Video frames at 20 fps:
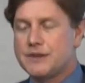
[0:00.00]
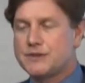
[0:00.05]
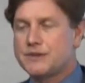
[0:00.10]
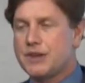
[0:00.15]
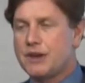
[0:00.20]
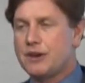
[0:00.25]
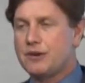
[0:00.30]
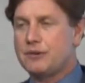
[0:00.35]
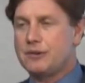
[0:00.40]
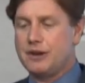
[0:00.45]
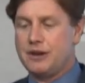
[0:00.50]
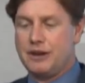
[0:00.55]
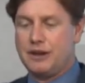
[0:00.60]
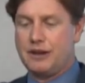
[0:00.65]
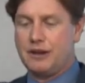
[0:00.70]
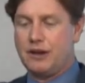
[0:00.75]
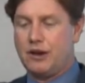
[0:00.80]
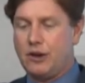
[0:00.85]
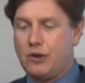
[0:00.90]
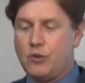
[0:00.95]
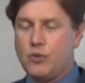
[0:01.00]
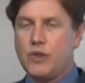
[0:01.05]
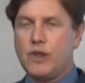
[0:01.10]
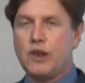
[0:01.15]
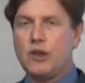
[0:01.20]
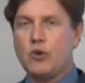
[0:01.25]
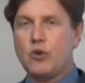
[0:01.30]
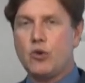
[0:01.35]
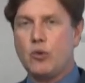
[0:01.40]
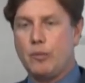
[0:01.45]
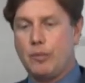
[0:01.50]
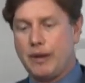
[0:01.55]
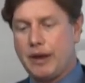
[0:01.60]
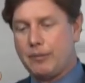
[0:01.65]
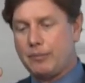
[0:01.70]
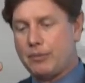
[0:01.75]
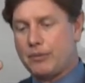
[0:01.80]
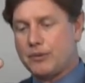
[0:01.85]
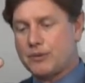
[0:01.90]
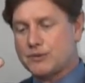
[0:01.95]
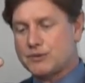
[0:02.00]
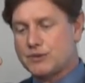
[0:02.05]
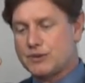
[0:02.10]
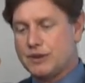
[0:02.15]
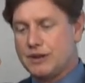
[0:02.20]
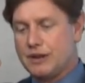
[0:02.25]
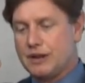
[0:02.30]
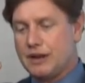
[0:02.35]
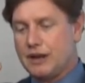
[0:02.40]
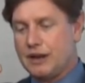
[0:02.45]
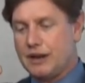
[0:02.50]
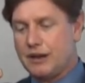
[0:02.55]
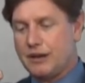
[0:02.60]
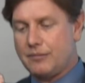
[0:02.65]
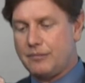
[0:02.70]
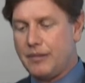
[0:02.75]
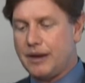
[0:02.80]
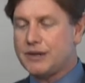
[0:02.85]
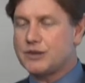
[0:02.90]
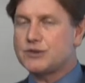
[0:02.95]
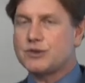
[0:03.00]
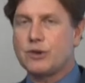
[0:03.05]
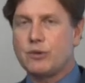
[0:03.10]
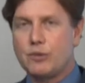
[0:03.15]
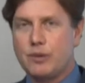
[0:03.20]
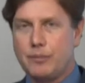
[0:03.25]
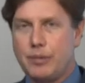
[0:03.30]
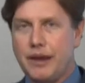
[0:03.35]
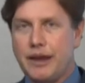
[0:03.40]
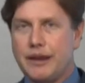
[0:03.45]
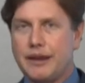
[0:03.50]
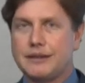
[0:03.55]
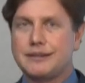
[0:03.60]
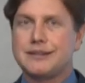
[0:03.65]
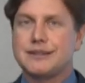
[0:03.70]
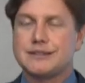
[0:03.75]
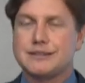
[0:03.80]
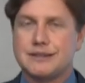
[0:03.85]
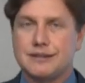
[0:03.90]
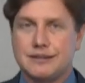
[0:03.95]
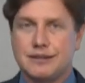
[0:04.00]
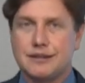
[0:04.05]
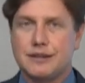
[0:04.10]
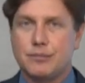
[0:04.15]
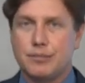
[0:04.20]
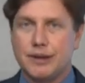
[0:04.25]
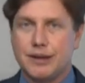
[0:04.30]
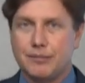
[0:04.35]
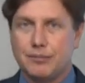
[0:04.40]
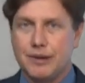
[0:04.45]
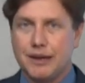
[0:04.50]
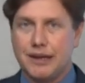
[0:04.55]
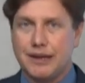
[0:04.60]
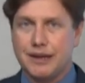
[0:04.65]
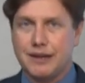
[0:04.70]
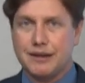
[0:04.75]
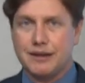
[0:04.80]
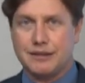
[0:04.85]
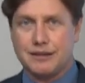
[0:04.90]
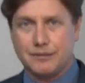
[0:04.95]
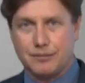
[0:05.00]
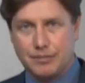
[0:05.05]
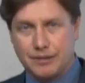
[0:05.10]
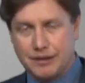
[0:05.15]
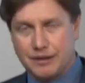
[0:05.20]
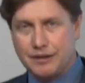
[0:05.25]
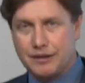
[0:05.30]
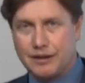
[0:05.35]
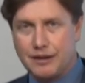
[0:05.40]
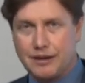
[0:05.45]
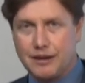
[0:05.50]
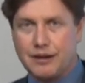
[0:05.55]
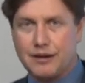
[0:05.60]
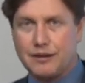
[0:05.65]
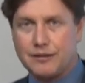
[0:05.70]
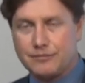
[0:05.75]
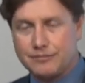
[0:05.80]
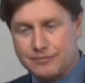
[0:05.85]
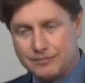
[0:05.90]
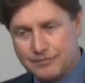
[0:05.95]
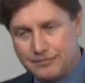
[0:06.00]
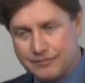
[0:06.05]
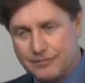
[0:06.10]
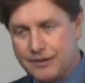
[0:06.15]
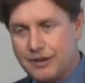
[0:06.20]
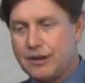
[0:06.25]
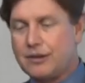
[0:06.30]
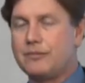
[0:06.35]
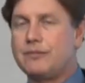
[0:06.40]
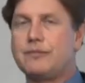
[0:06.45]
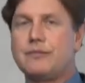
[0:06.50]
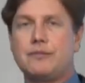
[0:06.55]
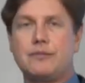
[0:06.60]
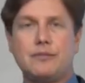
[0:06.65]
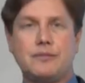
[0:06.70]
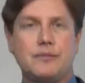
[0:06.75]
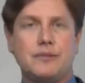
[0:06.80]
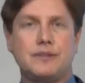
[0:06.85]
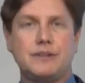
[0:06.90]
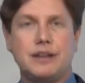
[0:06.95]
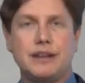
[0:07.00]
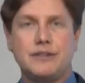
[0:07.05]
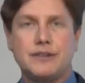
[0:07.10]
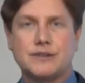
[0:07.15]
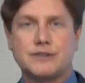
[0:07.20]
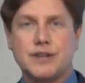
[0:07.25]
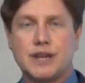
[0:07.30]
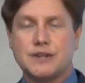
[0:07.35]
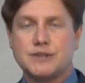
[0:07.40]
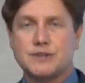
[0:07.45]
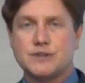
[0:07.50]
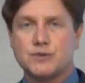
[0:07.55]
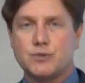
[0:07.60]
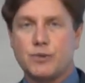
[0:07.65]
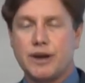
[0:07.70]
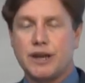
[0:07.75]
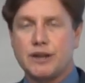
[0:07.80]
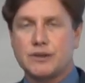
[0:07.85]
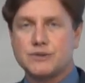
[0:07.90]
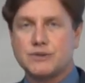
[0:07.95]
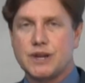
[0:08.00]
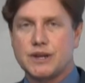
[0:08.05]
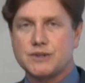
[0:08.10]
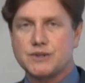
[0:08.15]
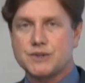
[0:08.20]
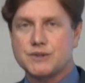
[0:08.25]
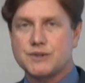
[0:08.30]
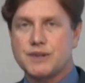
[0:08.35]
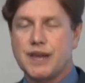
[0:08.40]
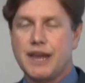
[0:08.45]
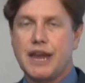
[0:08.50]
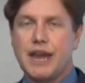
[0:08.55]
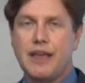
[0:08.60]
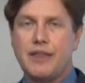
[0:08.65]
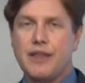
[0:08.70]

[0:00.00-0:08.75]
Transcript: So own the local papers, uh, make sure we're paying attention to the big media, the big, uh, you know, TV stations, radio stations.